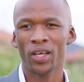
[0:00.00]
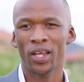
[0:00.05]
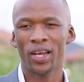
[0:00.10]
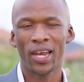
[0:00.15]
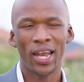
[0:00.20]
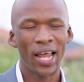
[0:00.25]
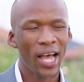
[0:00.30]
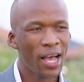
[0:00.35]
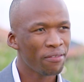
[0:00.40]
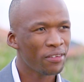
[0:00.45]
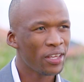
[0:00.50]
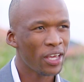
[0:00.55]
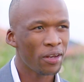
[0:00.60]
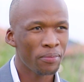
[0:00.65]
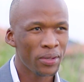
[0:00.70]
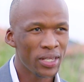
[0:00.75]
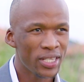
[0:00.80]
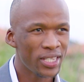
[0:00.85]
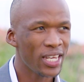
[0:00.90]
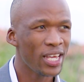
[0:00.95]
love
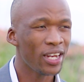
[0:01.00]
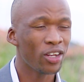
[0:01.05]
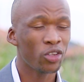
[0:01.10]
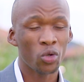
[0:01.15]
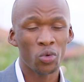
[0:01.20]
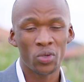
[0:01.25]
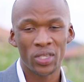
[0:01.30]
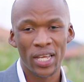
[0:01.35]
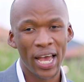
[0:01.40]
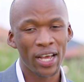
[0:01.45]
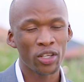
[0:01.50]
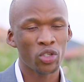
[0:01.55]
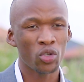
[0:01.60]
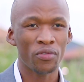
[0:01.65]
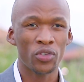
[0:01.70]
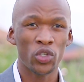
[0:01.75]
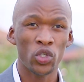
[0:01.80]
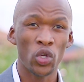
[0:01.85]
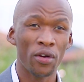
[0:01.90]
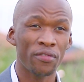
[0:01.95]
can be seen in those acts
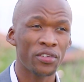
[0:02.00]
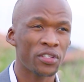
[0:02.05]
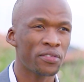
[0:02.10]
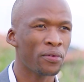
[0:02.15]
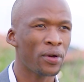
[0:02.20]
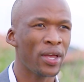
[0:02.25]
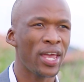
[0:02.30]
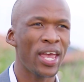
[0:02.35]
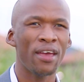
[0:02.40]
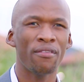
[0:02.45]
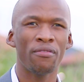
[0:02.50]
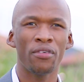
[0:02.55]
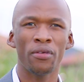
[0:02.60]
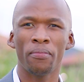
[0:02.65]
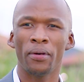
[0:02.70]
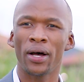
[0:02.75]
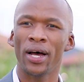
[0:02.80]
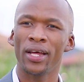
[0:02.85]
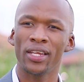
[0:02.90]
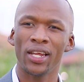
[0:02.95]
of service for
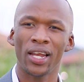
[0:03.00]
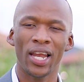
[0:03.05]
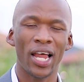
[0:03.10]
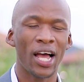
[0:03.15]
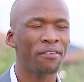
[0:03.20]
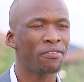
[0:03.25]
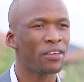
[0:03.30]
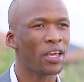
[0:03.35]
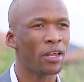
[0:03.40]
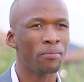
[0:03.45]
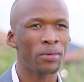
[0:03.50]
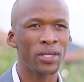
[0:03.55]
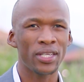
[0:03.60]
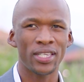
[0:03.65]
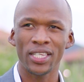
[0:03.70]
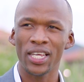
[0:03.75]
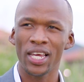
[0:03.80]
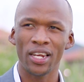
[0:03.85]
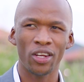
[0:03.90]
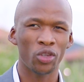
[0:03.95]
everybody. Love can be
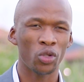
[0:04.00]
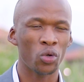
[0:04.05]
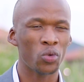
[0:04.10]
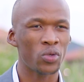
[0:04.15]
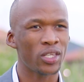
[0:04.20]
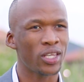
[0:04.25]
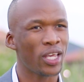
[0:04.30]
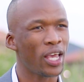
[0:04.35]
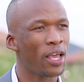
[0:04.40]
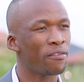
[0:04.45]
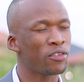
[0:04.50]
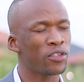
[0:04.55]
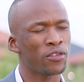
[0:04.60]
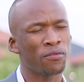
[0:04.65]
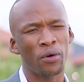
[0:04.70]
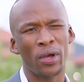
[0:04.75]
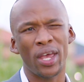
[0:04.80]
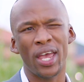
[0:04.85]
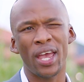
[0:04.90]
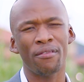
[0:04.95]
seen in those gifts
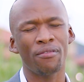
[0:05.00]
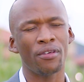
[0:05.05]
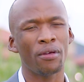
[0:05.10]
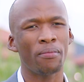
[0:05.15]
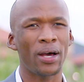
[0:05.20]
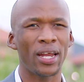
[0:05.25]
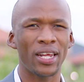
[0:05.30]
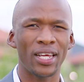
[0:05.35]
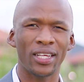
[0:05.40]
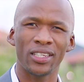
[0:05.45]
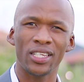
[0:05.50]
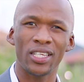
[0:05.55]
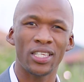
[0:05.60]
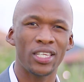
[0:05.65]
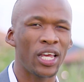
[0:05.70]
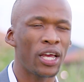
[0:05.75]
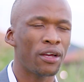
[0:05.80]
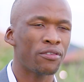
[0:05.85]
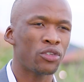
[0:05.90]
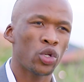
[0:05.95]
for everybody. And these
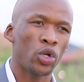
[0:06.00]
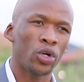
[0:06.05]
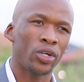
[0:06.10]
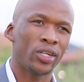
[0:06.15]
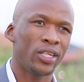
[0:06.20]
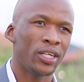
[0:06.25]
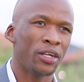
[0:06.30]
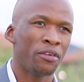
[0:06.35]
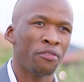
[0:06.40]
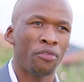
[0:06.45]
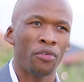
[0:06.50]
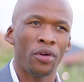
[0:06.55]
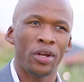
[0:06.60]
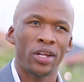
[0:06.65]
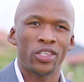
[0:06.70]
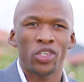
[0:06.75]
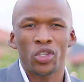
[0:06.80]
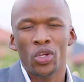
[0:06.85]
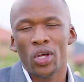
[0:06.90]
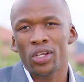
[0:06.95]
gifts look
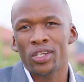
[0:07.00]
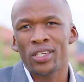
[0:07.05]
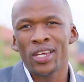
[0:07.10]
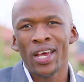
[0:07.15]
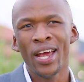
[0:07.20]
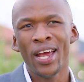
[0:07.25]
different. It's not